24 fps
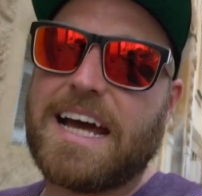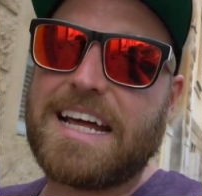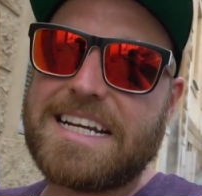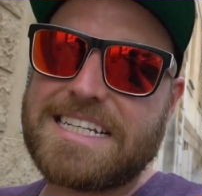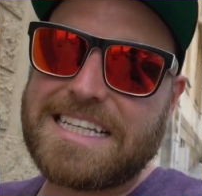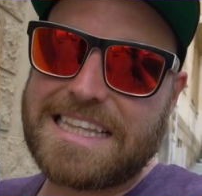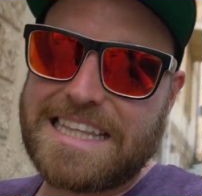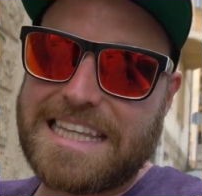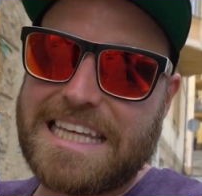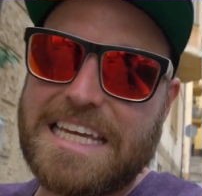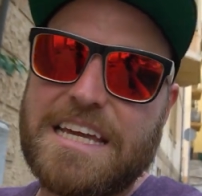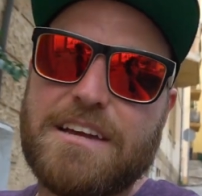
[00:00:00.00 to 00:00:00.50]
I, had
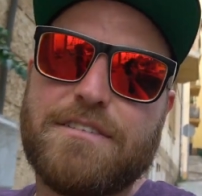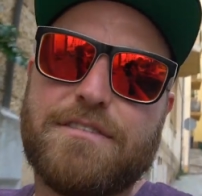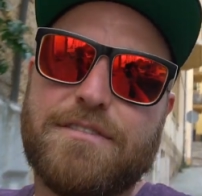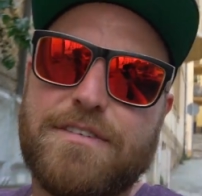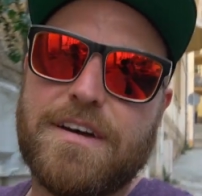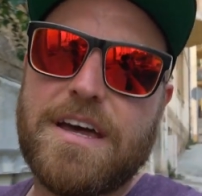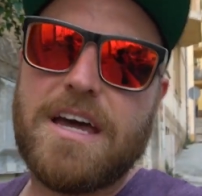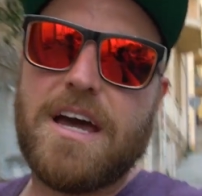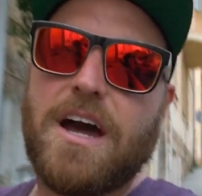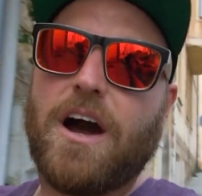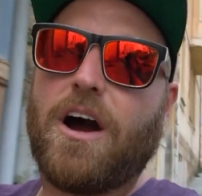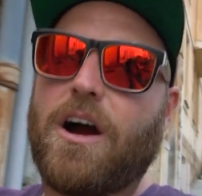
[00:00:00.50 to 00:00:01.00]
to leave
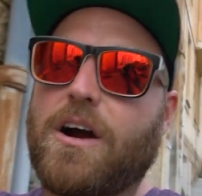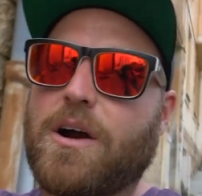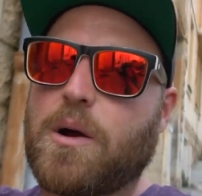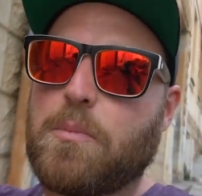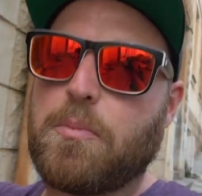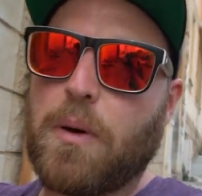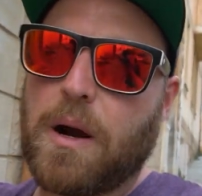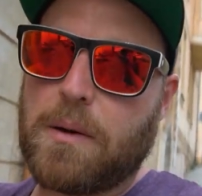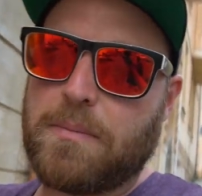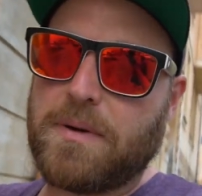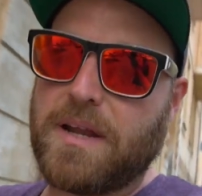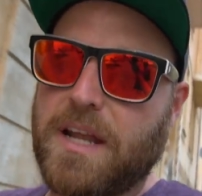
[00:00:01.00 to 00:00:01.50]
our
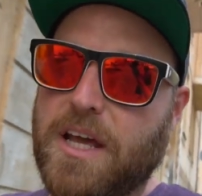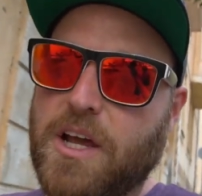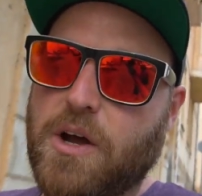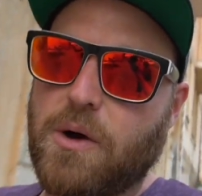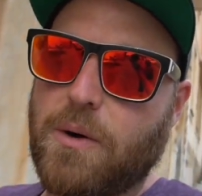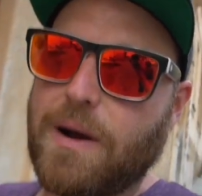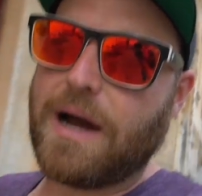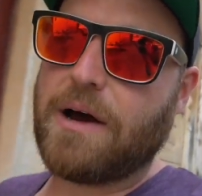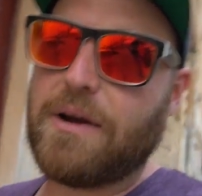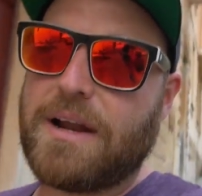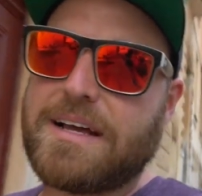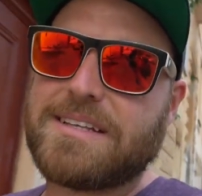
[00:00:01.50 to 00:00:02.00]
apartment and
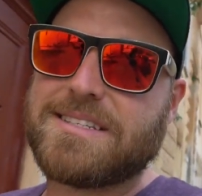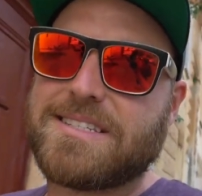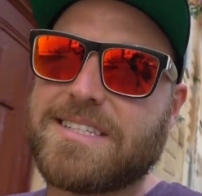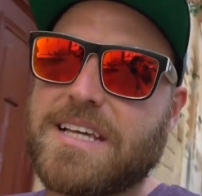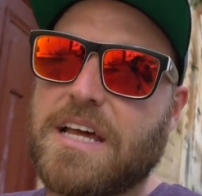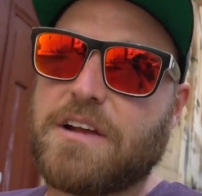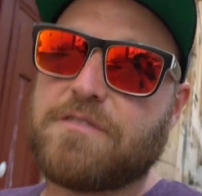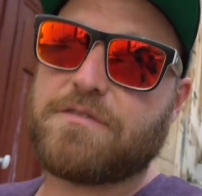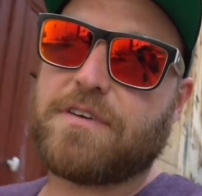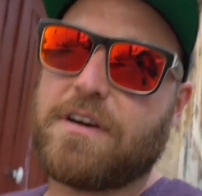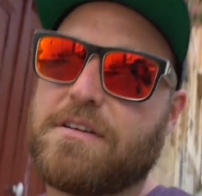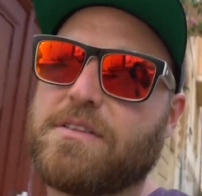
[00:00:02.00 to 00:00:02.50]
go out and
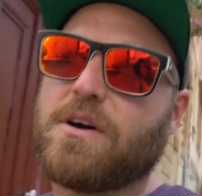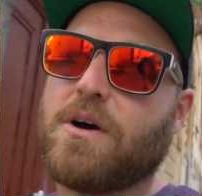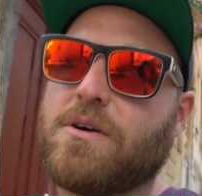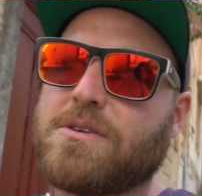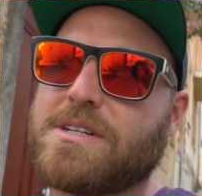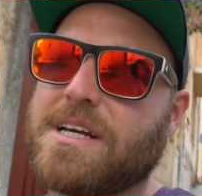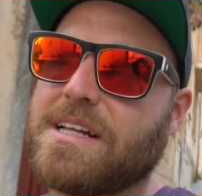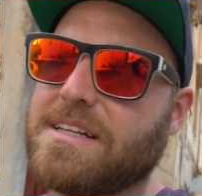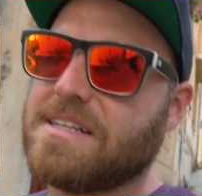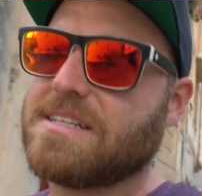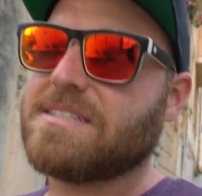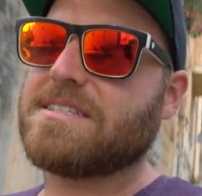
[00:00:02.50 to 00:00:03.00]
sit in front of the
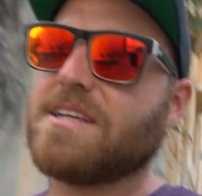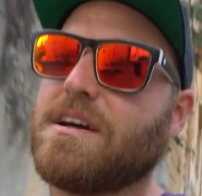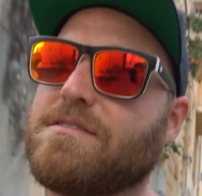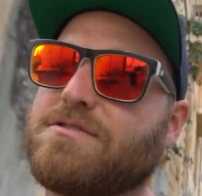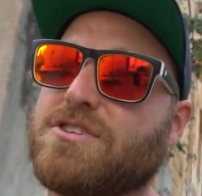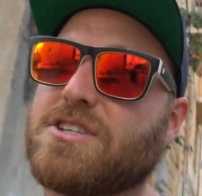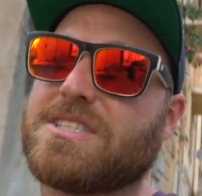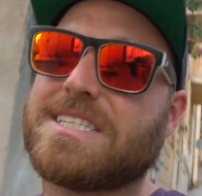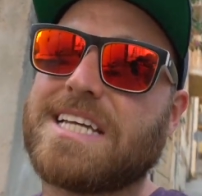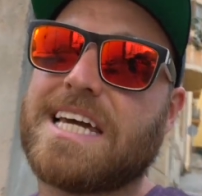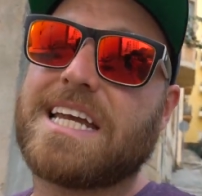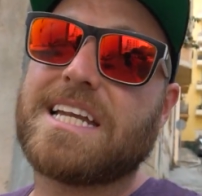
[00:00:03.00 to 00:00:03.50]
hotel itself
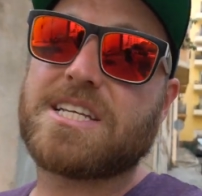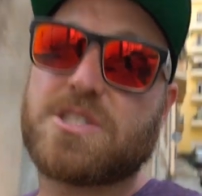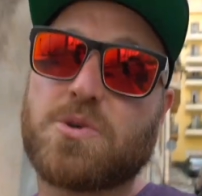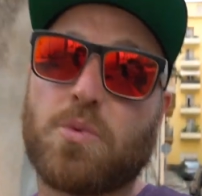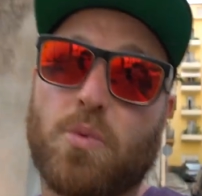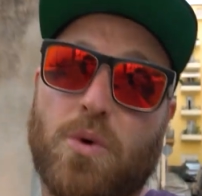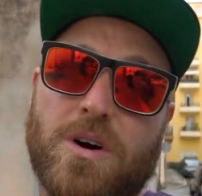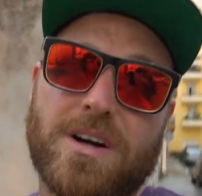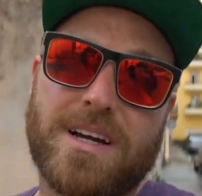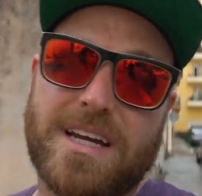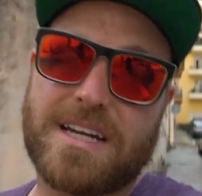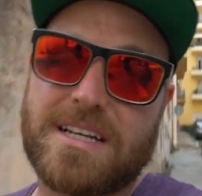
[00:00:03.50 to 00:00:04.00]
just to get it to
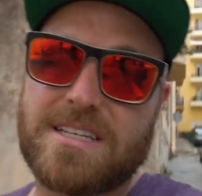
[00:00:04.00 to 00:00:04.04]
work.